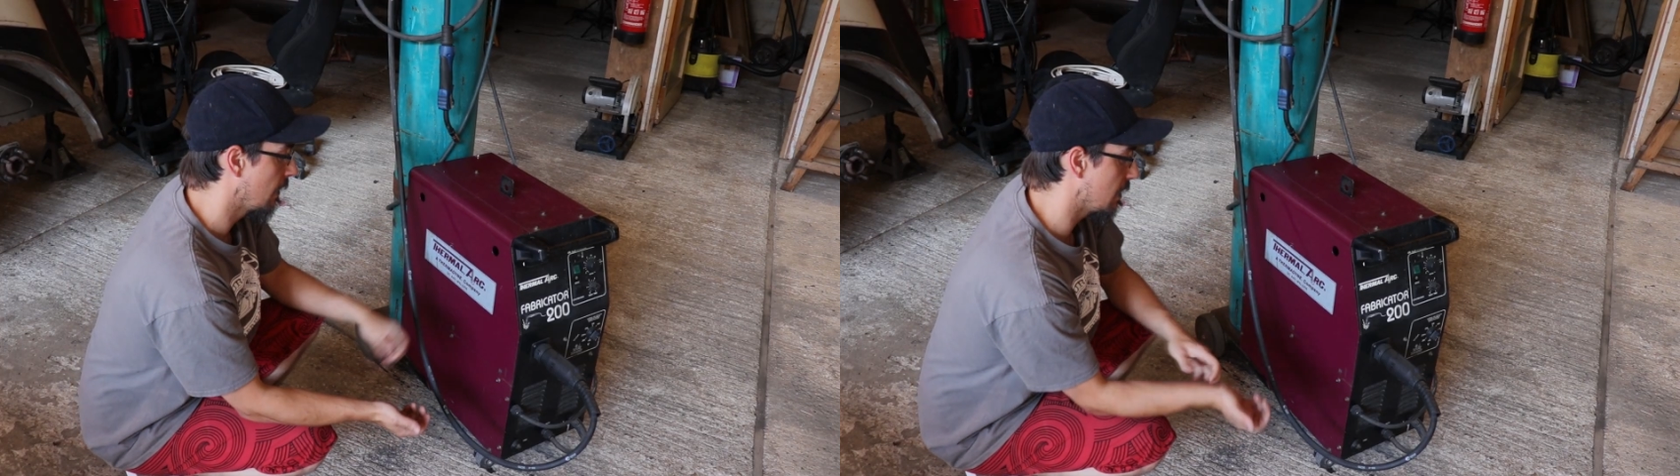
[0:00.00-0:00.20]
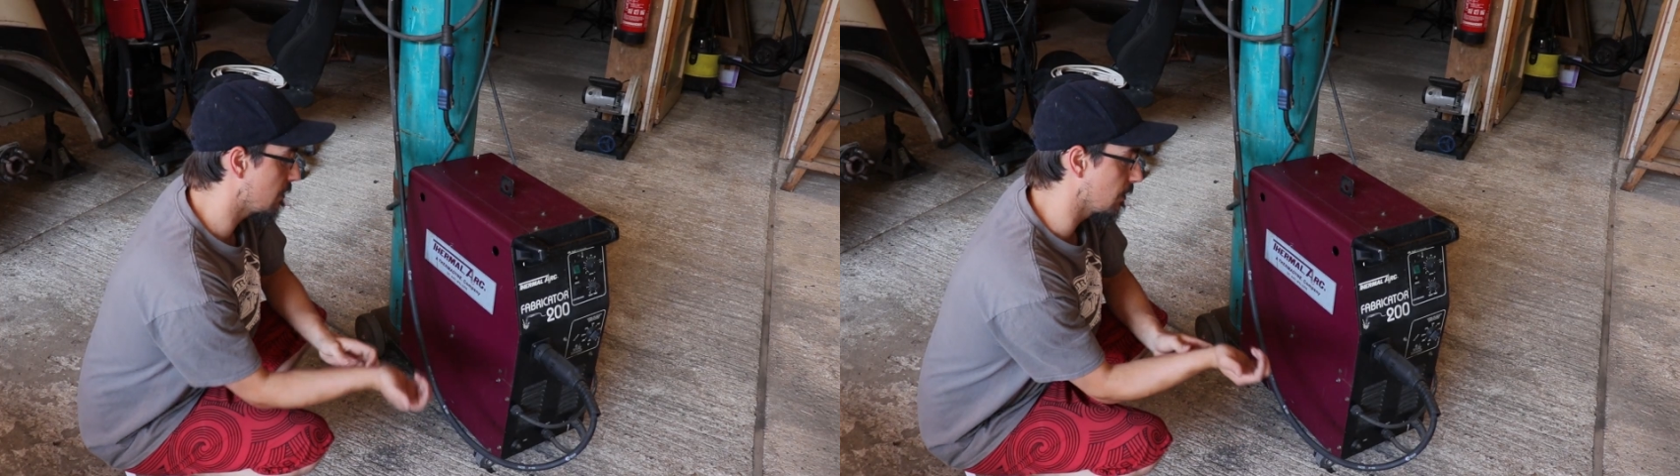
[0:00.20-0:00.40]

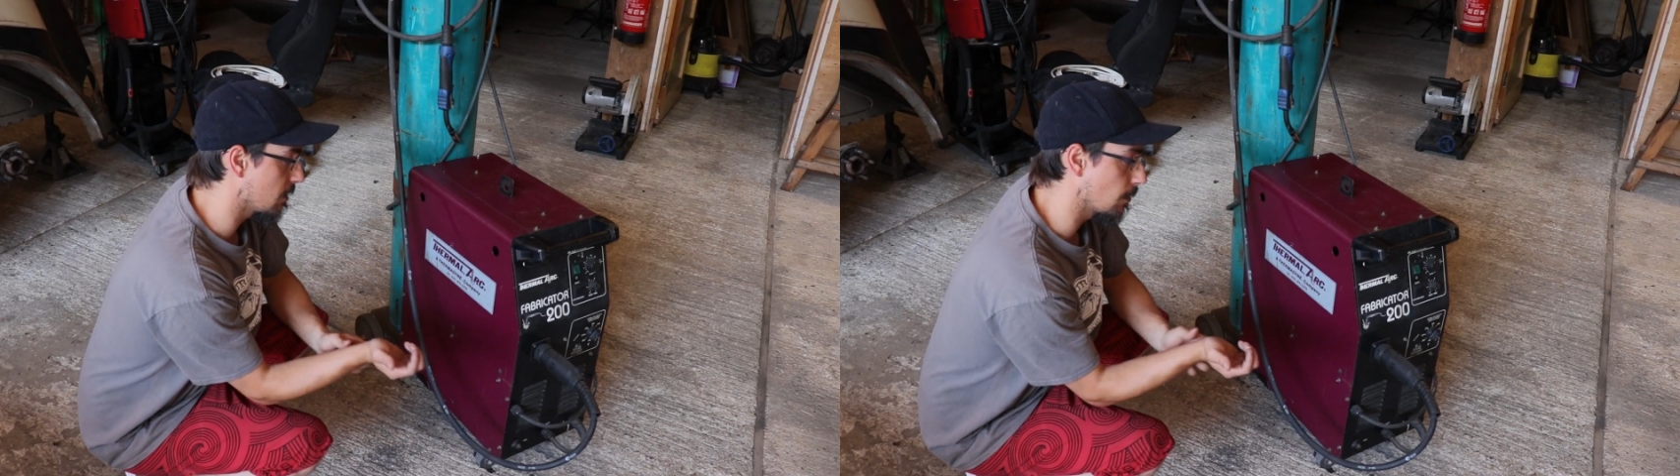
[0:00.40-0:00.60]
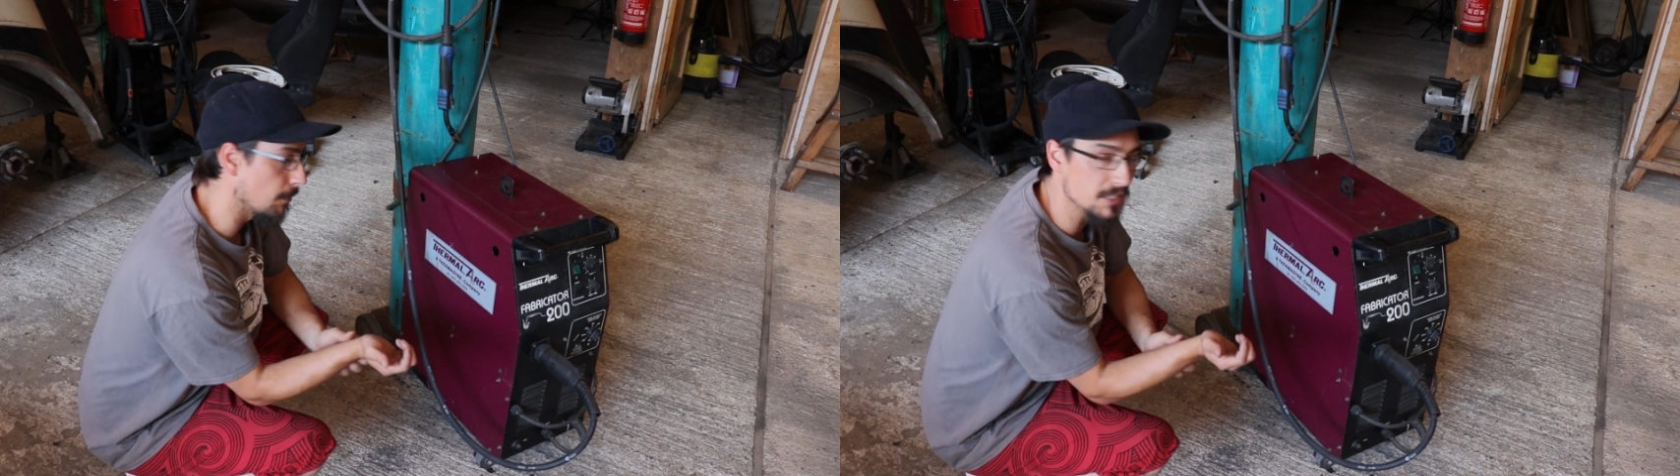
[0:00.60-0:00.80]
this
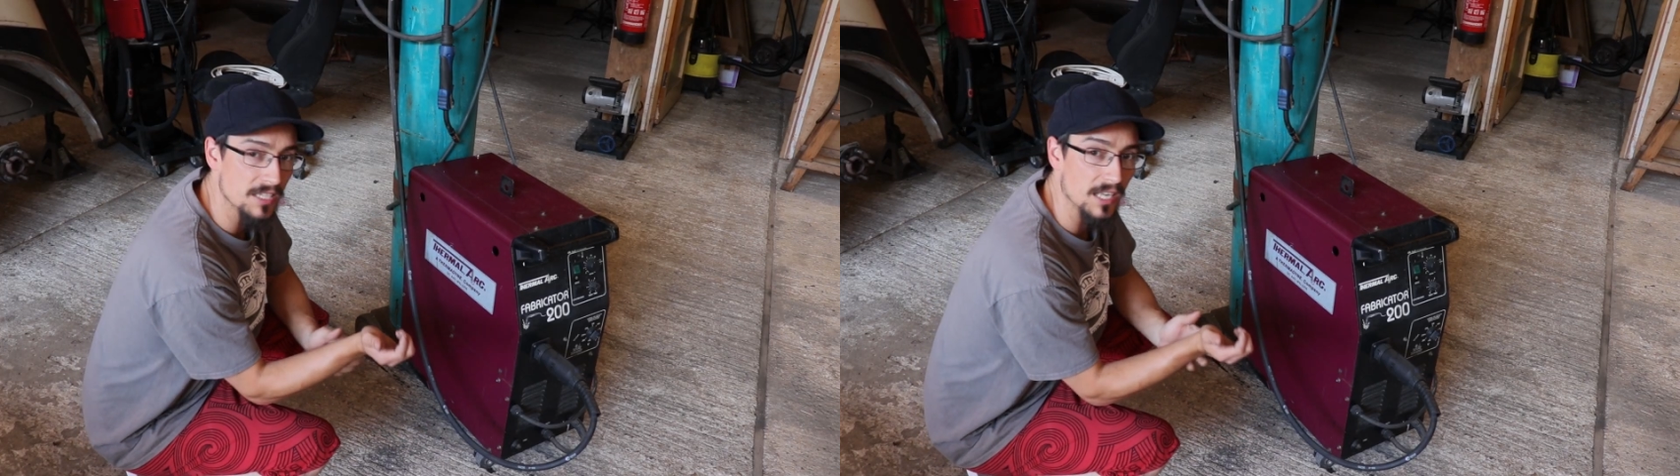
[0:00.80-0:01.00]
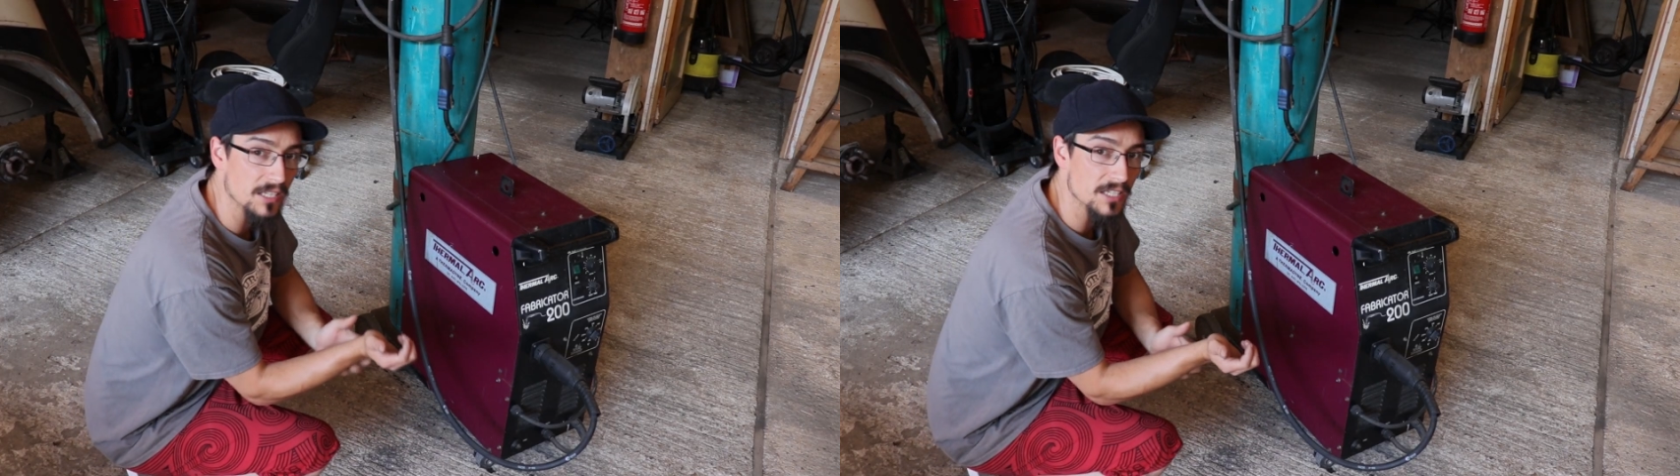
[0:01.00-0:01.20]
thing's probably
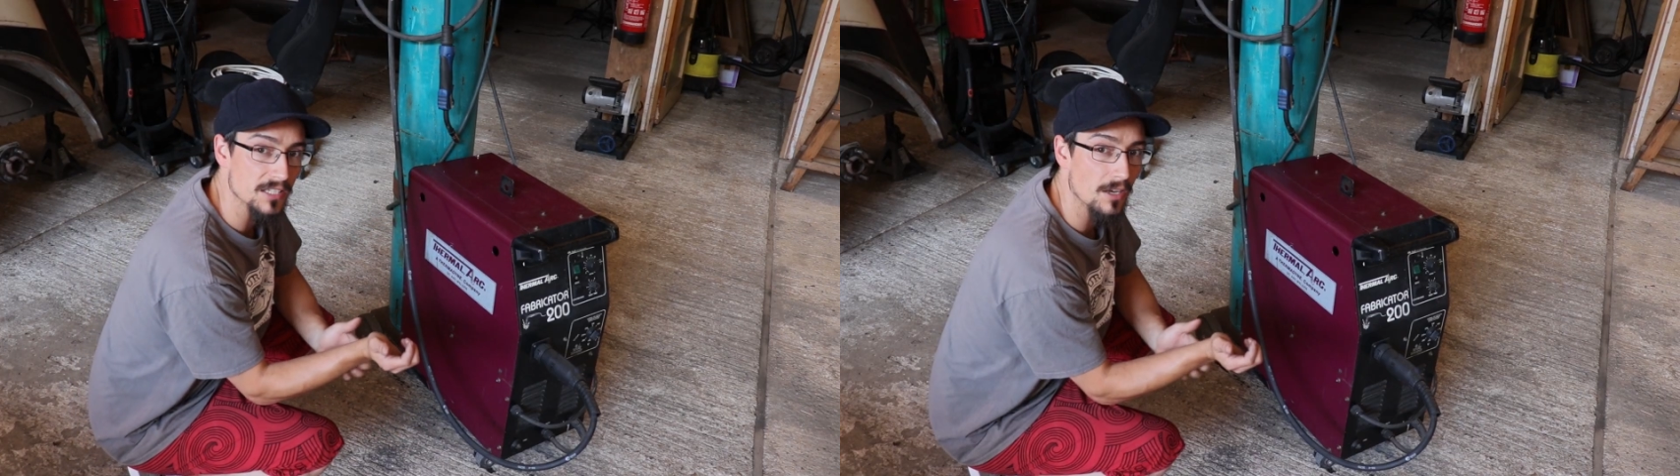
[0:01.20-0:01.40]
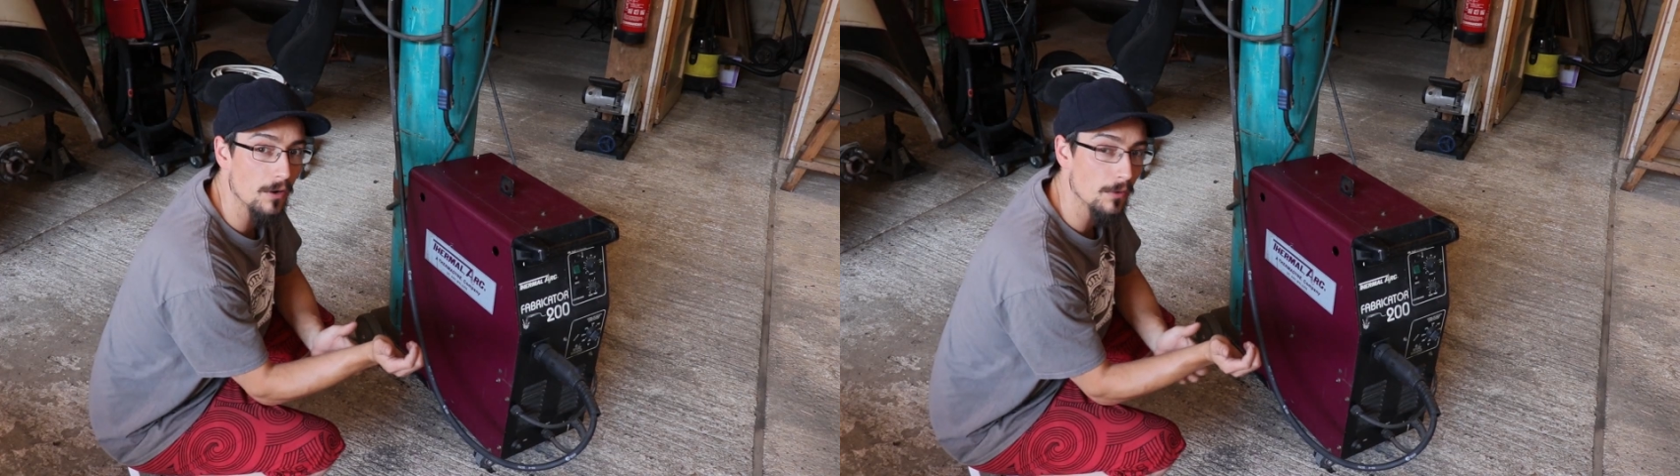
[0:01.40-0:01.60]
10
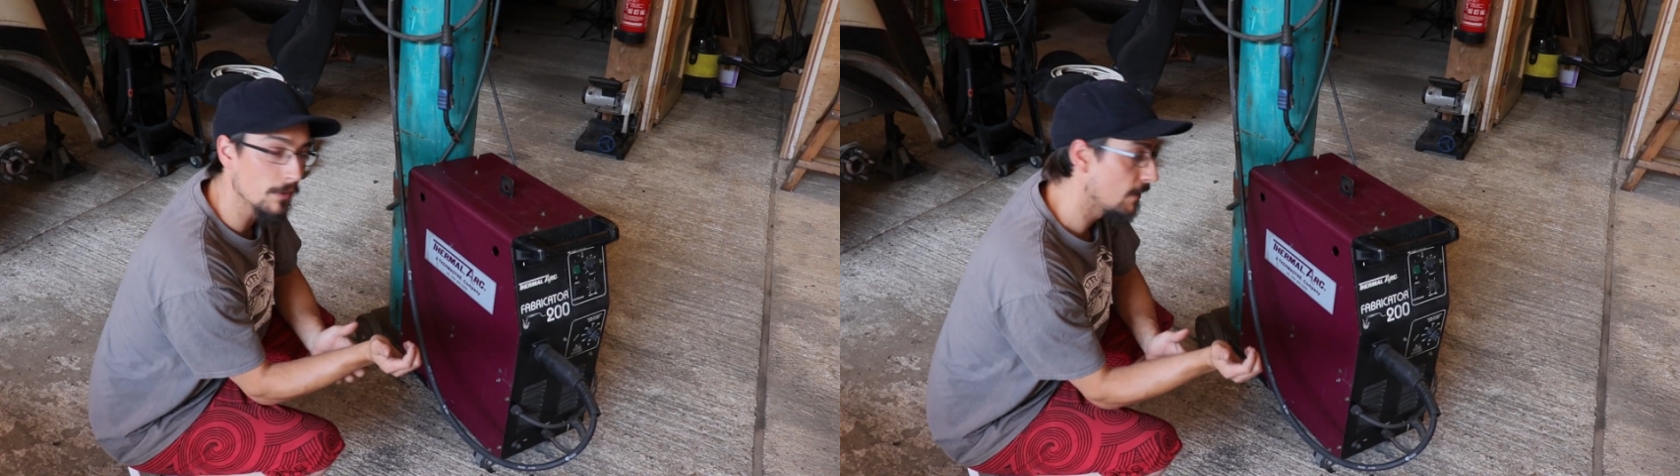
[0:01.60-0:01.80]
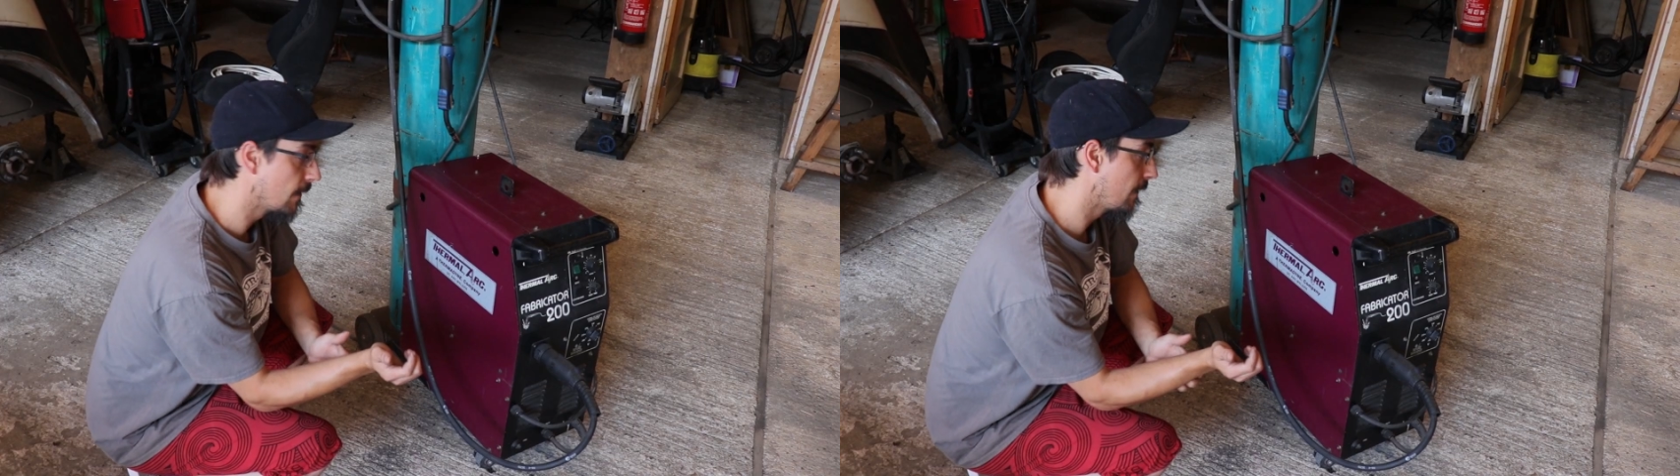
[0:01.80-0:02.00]
years
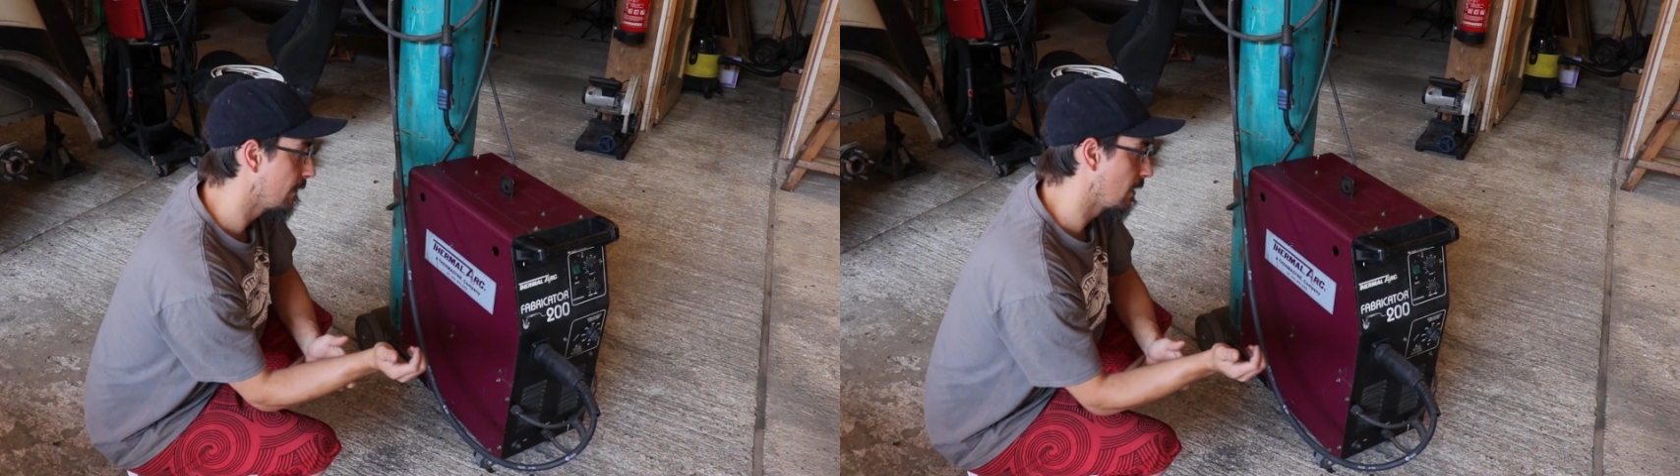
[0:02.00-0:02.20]
old,